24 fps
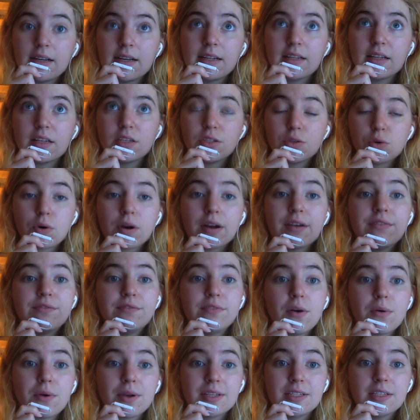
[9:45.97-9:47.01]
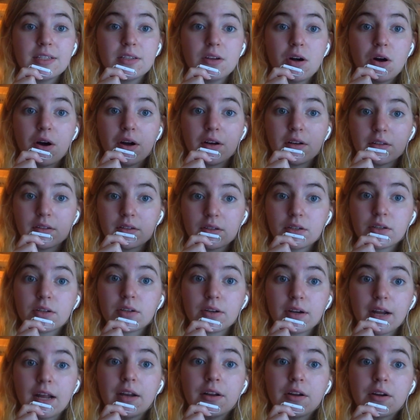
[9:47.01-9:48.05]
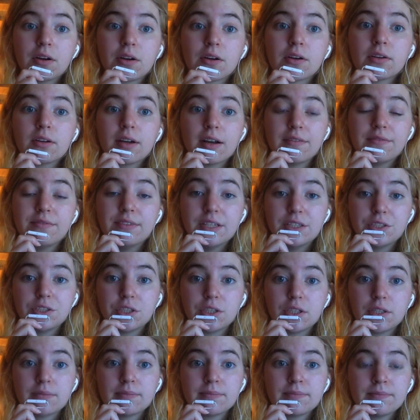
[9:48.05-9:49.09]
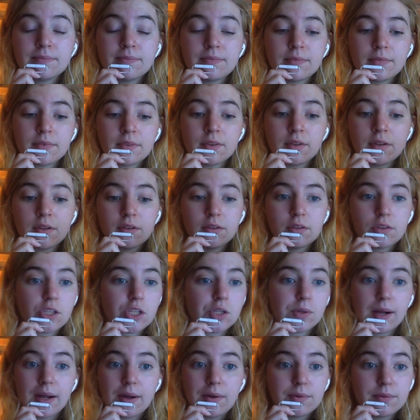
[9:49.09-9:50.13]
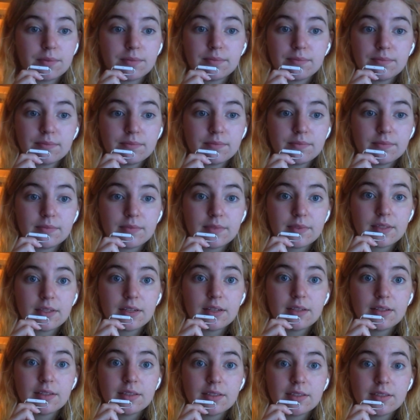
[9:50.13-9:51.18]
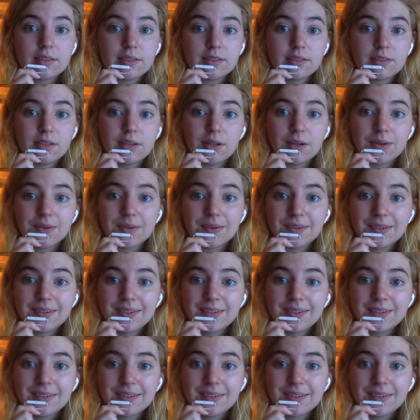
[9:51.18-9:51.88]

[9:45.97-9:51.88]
The story focuses on her and her adventure throughout. So